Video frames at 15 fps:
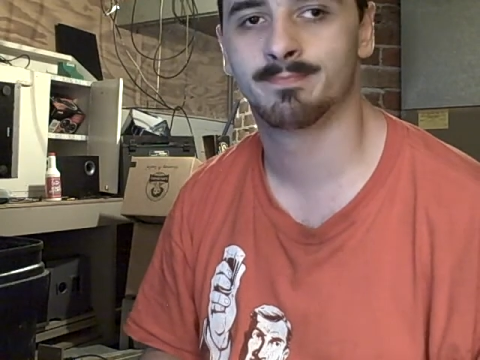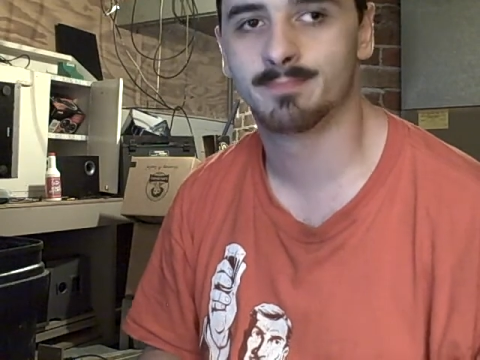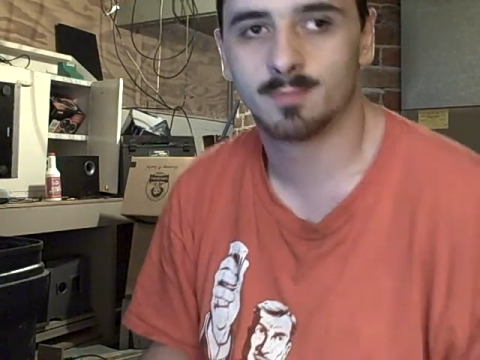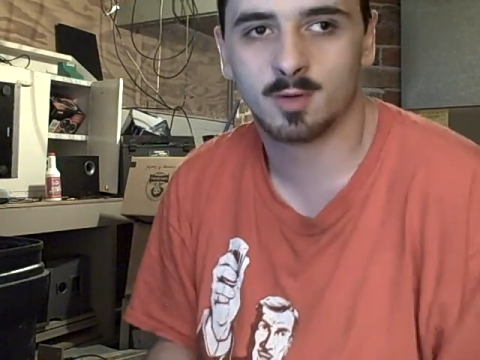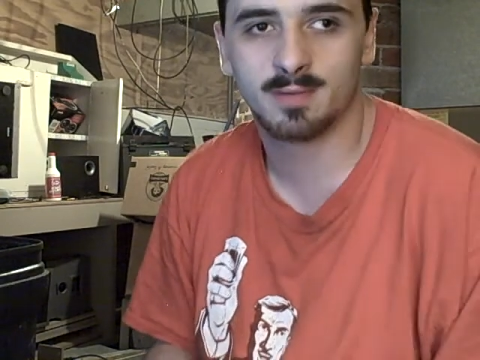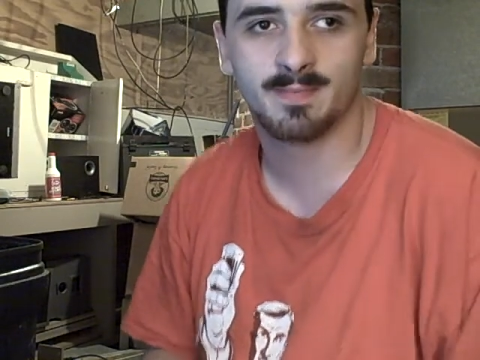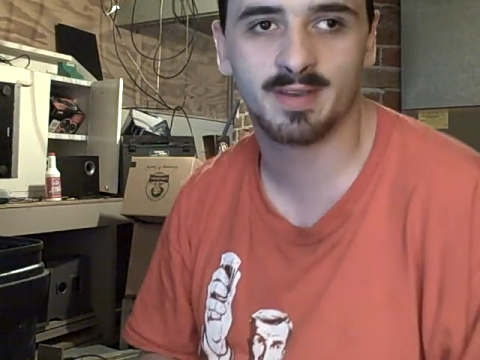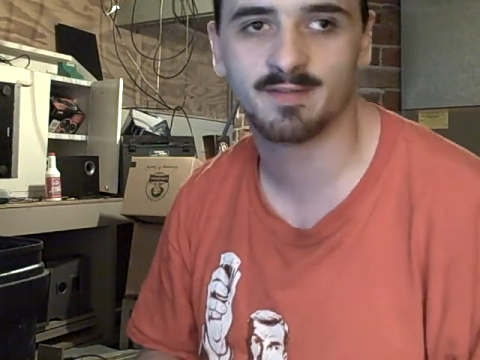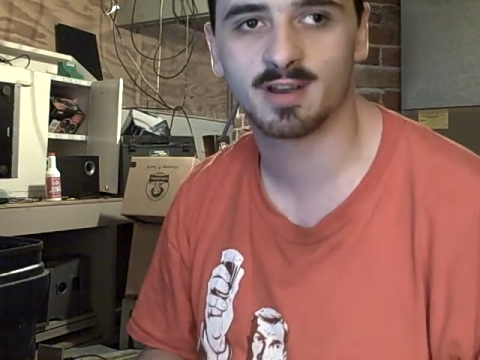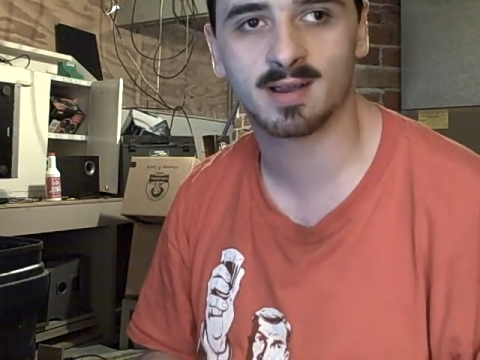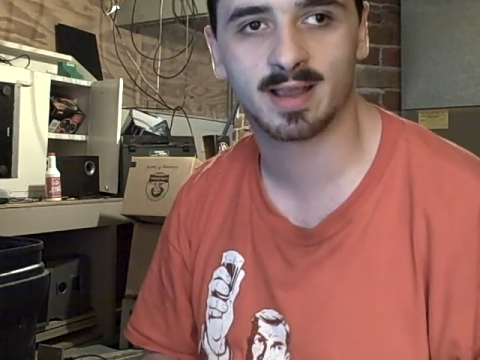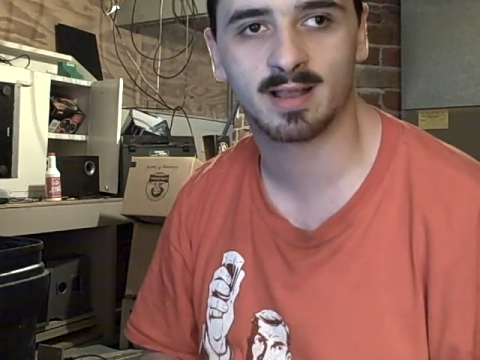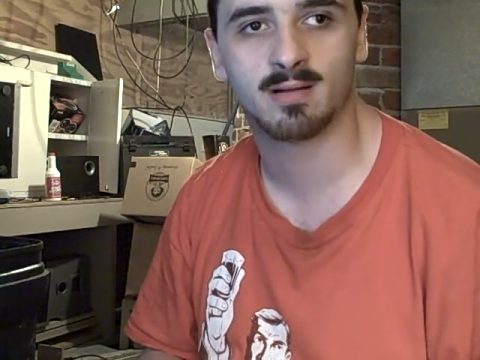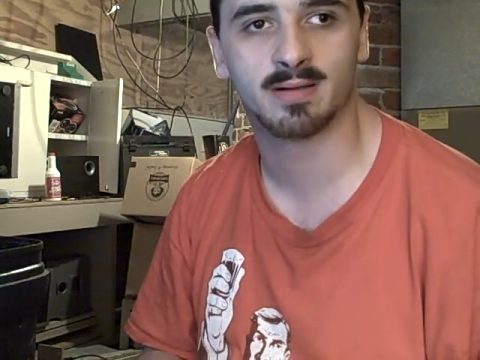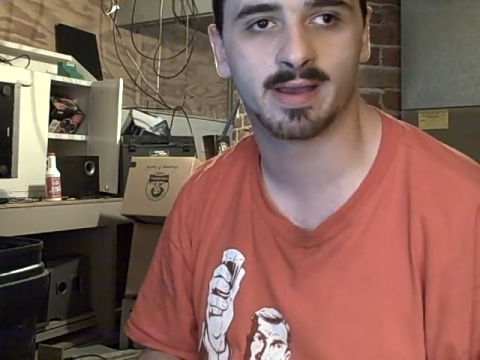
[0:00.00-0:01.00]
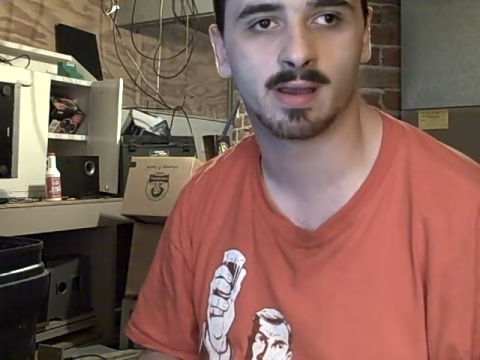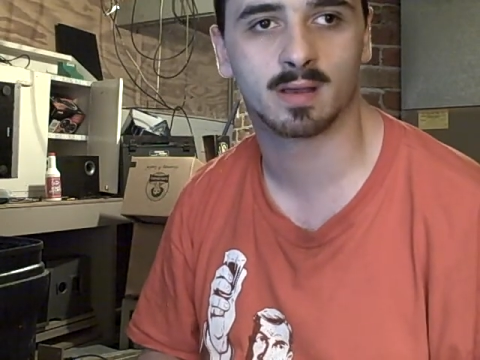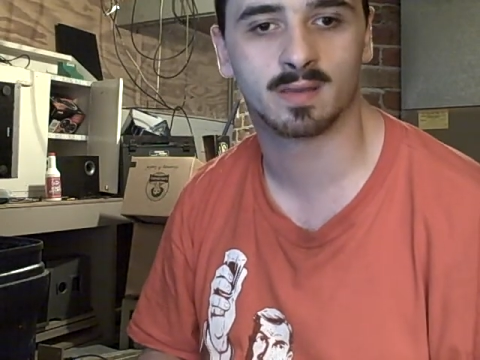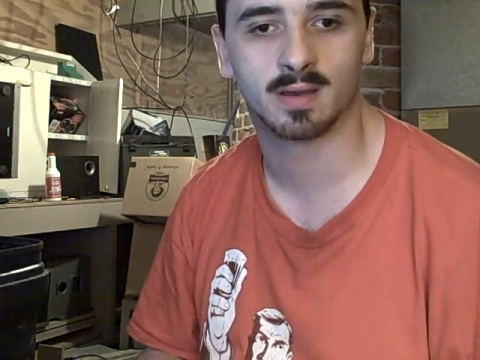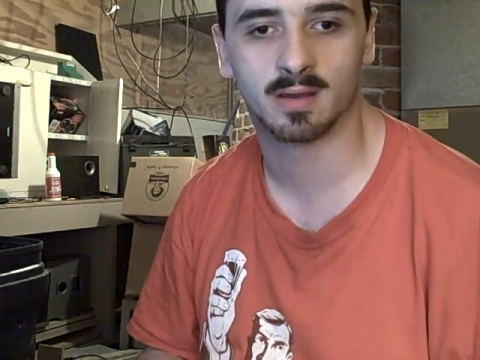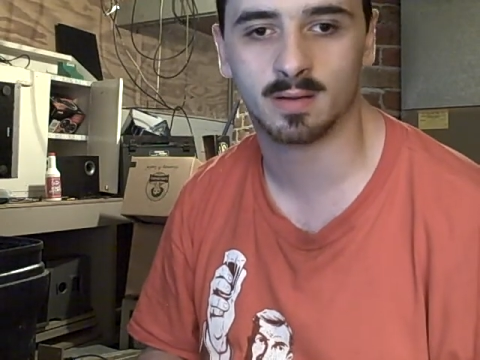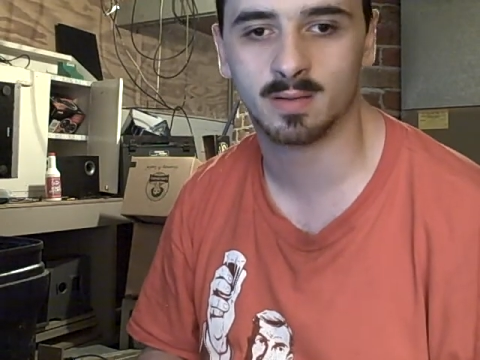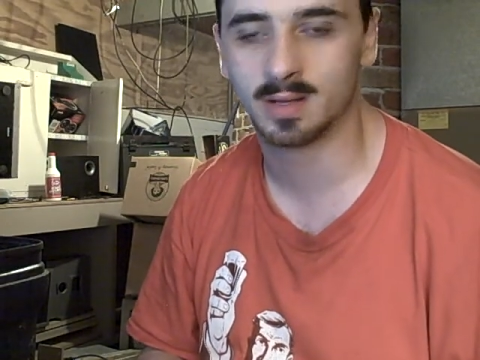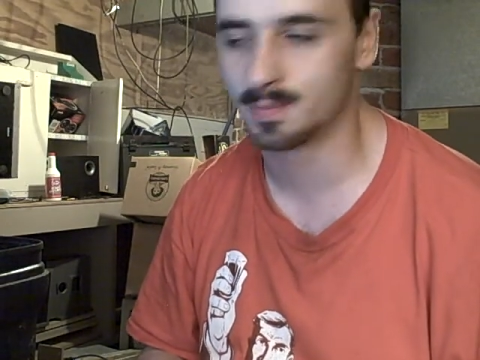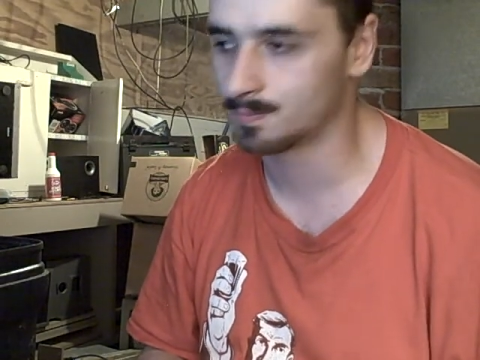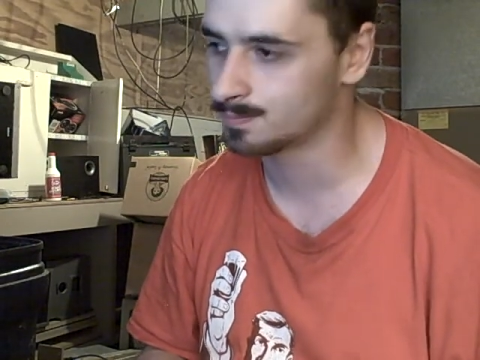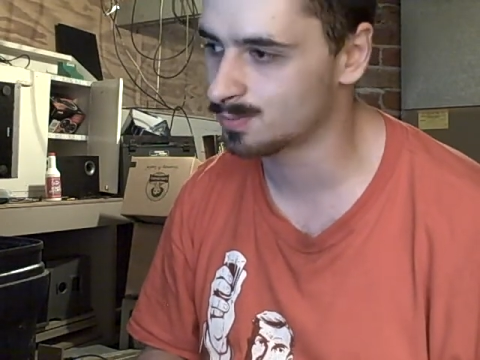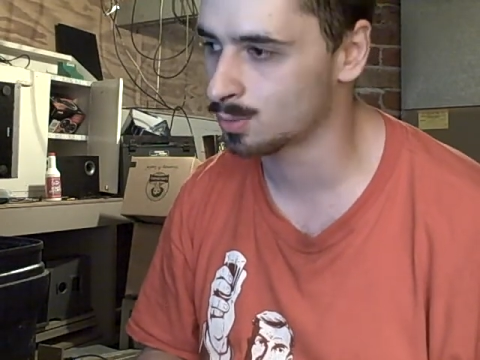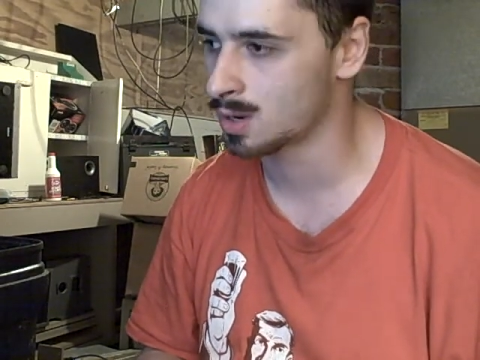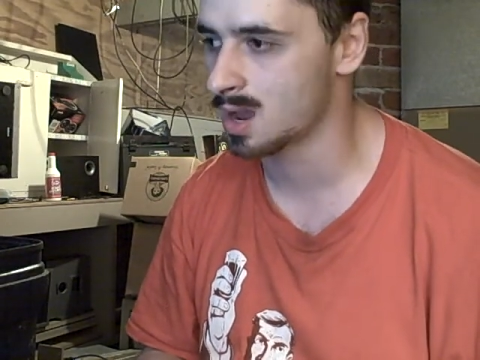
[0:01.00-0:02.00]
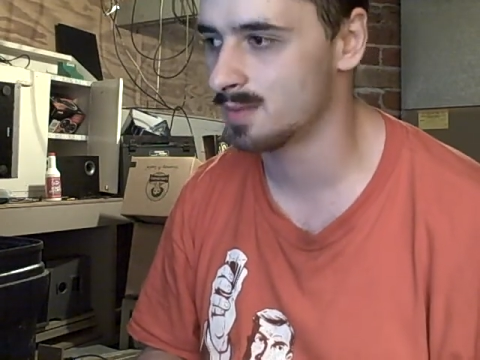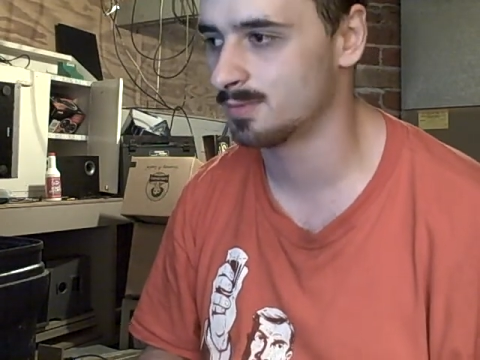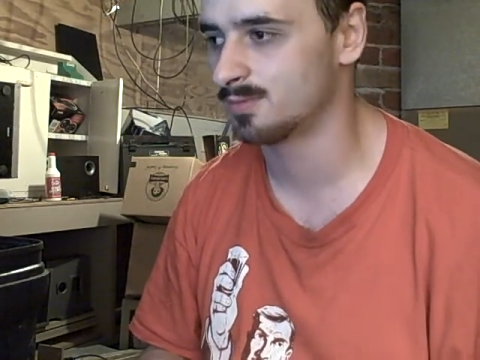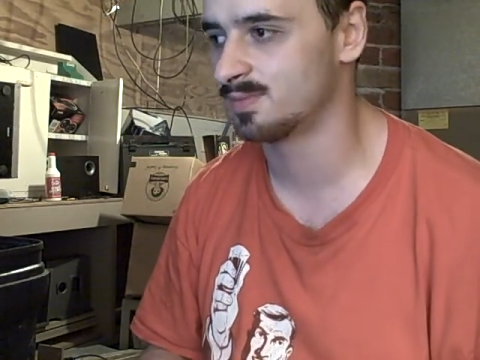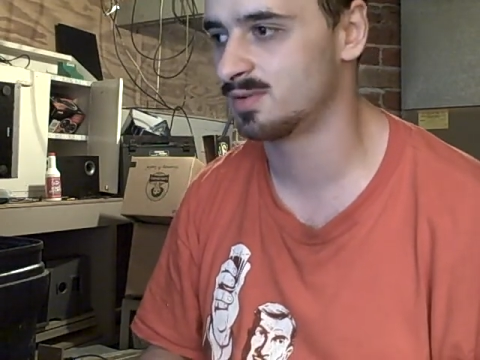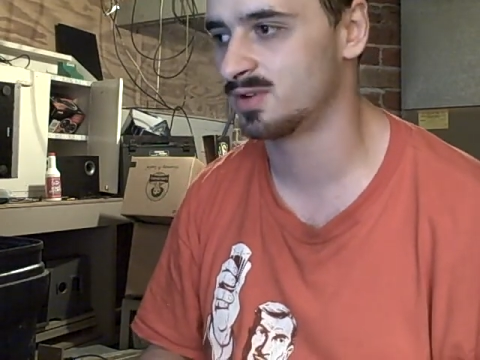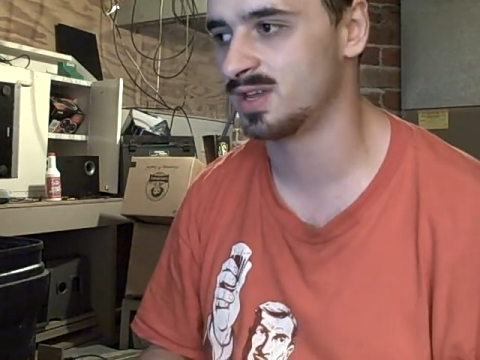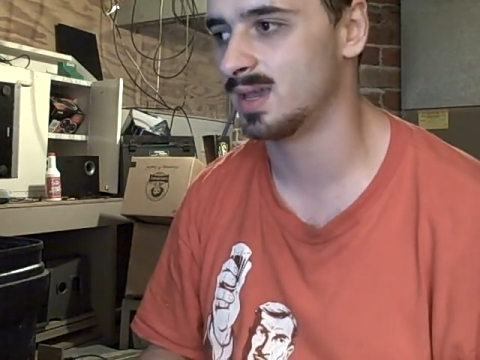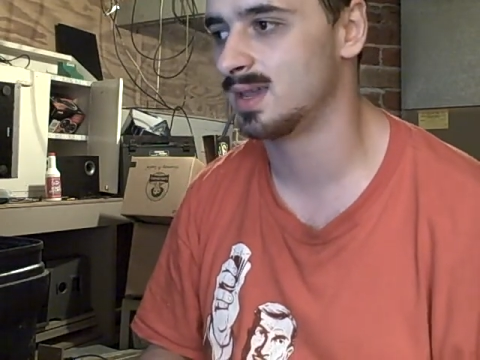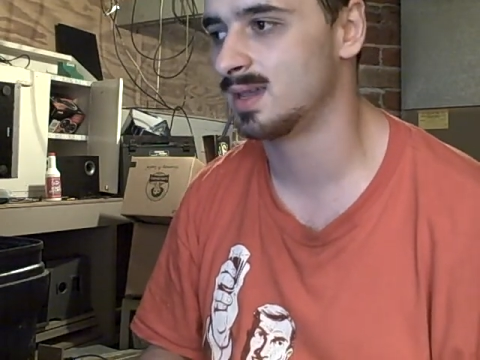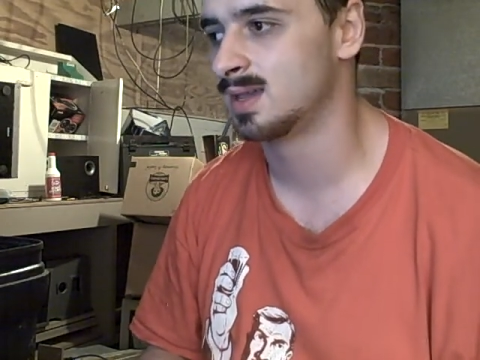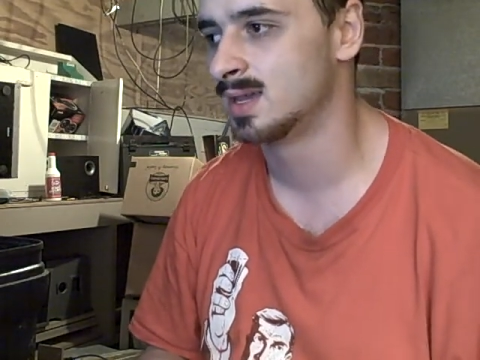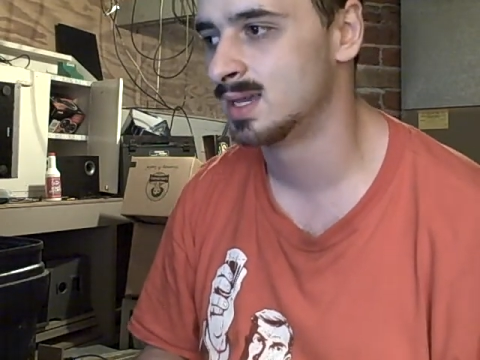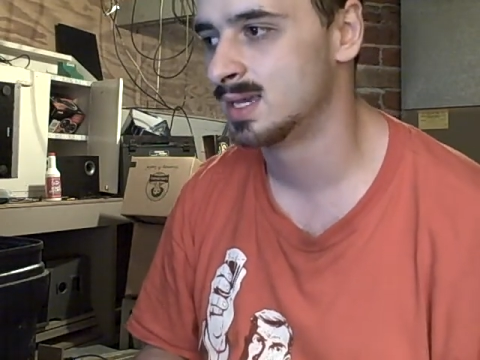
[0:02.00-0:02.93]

Wouldn't be very clear though, and probably